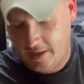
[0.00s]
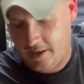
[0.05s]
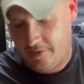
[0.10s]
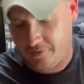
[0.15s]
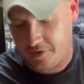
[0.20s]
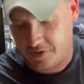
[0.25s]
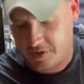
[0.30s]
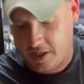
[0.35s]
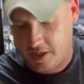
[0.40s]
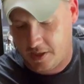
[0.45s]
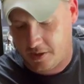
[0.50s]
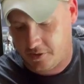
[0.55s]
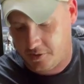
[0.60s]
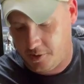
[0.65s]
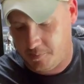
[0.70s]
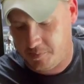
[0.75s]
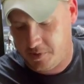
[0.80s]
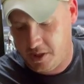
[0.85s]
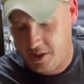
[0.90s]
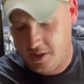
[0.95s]
I've just got it
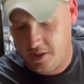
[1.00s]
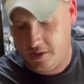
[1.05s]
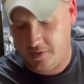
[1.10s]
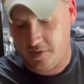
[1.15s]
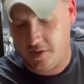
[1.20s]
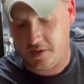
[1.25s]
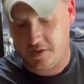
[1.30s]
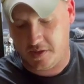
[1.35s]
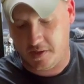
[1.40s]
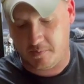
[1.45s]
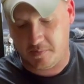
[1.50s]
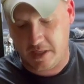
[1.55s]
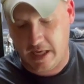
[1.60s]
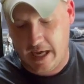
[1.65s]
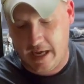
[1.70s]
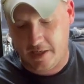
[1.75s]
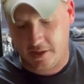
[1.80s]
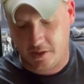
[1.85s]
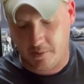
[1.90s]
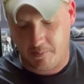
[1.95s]
clipped in and then zip
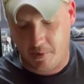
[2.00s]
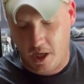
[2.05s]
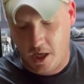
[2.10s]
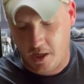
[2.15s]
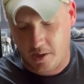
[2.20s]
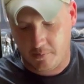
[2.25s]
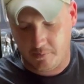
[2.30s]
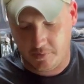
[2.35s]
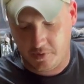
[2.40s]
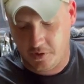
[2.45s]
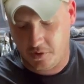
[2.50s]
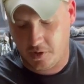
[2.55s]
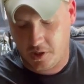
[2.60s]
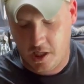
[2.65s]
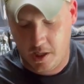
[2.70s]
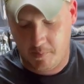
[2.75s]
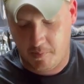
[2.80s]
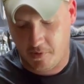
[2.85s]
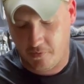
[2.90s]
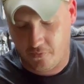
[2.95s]
tied at the bottom to
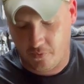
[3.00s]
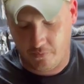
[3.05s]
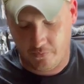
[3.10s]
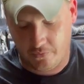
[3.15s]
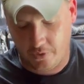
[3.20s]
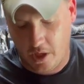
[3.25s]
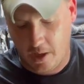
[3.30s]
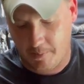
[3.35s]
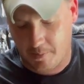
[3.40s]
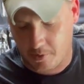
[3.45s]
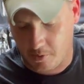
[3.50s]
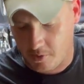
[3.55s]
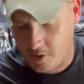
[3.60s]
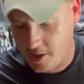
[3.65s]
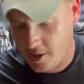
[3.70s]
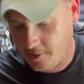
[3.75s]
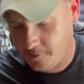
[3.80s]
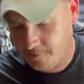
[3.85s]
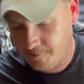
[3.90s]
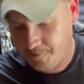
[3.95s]
keep it from flopping
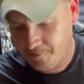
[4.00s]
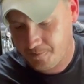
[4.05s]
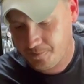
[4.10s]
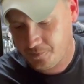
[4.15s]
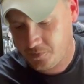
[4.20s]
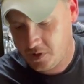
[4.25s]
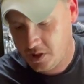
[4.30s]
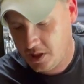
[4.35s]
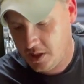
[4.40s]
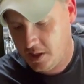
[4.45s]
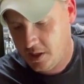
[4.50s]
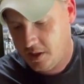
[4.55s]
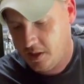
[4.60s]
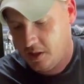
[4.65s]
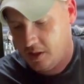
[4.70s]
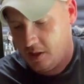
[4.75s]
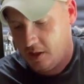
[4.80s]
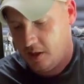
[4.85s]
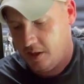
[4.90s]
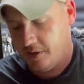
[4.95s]
around.
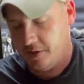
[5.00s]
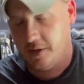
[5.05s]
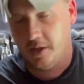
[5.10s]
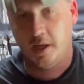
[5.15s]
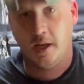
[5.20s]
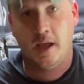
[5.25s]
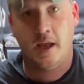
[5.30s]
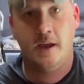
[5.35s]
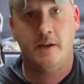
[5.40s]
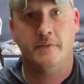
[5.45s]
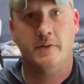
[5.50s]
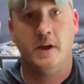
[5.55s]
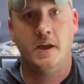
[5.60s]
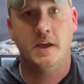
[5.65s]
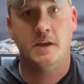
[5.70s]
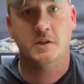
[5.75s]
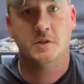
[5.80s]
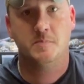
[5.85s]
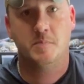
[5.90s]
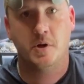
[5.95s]
Then I have
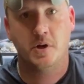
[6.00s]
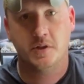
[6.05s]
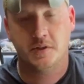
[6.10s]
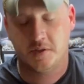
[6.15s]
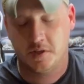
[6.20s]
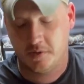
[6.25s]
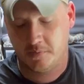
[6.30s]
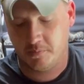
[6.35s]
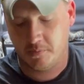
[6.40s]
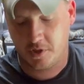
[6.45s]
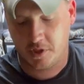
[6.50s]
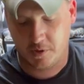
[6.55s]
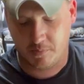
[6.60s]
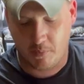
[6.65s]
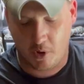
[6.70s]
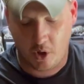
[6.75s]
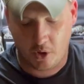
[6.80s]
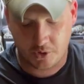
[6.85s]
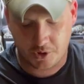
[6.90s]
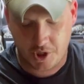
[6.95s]
a Spirit Systems
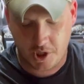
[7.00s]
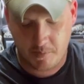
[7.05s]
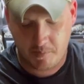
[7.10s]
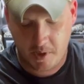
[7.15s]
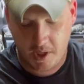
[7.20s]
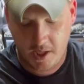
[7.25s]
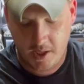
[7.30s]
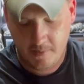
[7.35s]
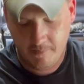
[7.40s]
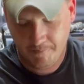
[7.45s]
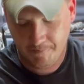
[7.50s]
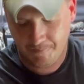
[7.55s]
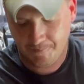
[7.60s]
small GP.